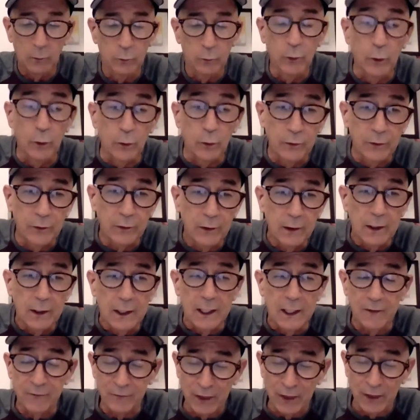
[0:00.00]
Ruth,
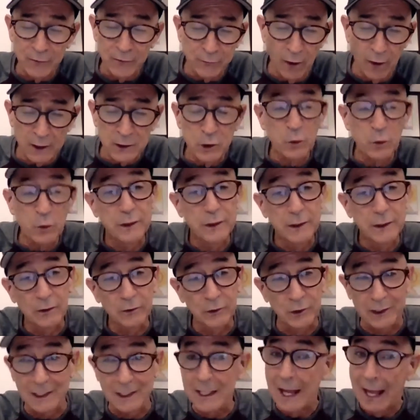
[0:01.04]
if they find you
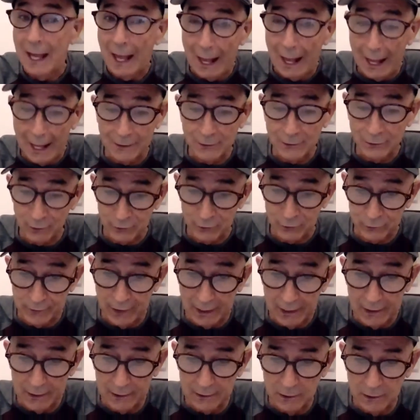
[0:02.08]
guilty and
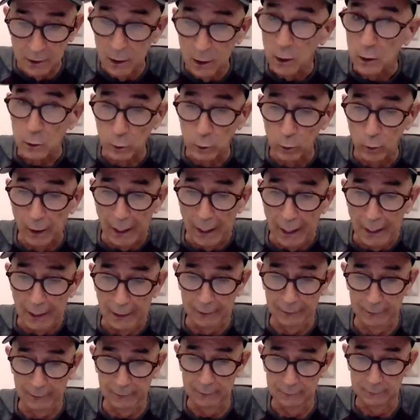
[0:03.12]
sane, you'll
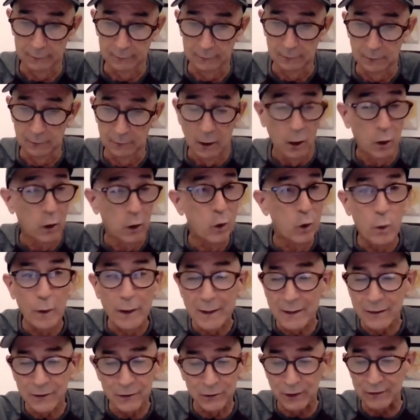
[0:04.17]
hang. Who
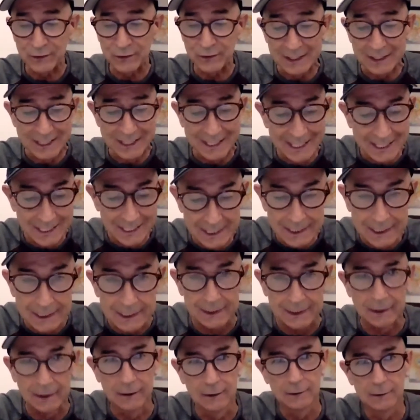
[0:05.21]
is this
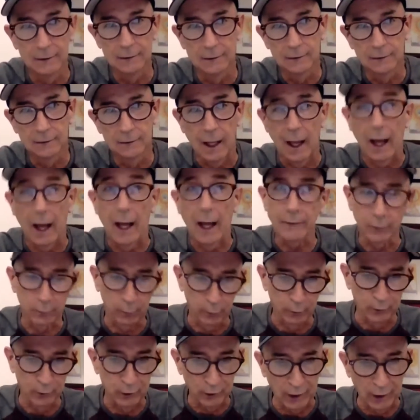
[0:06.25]
he? I have a
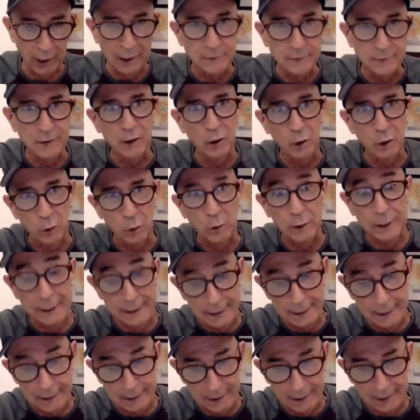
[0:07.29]
pretty good idea who
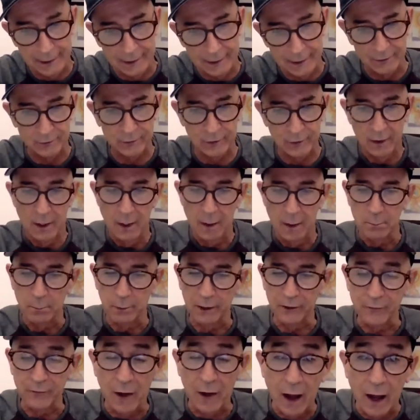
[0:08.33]
he is, but
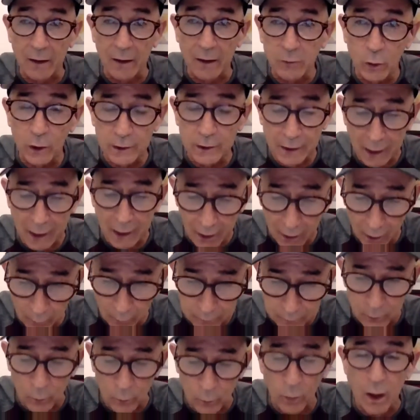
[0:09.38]
if I'm going to help
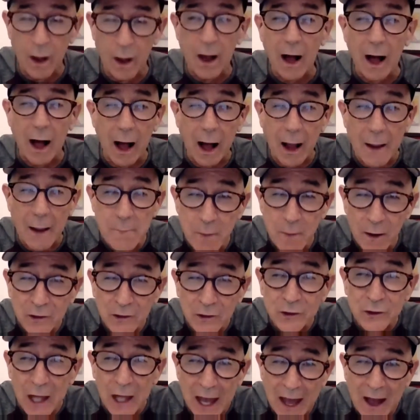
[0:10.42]
you, I
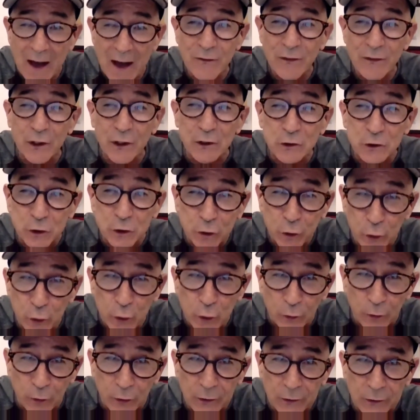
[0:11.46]
must have the
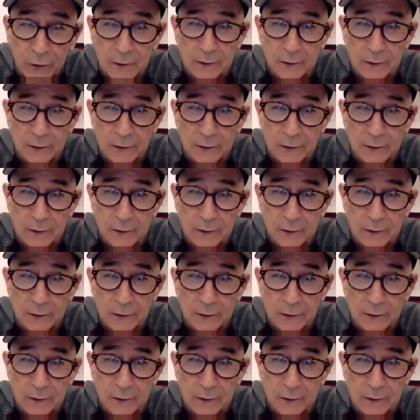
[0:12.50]
truth.